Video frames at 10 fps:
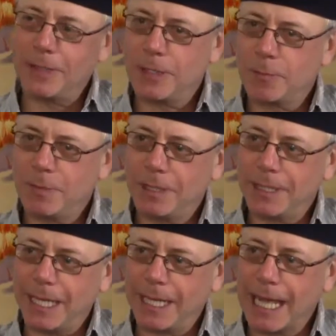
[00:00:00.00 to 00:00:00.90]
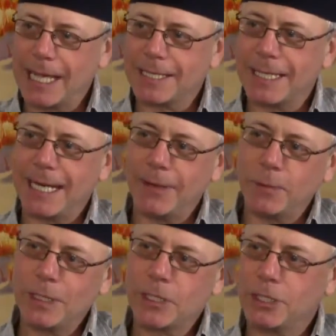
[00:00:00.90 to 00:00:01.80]
in this building has an
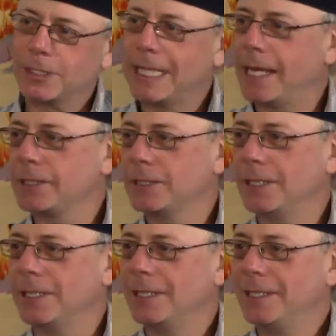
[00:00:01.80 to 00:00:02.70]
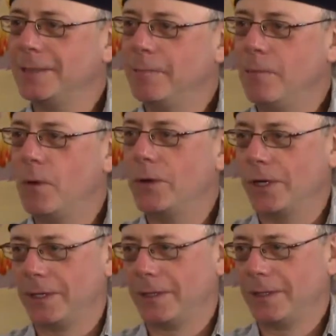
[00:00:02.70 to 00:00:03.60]
original Tesla motor,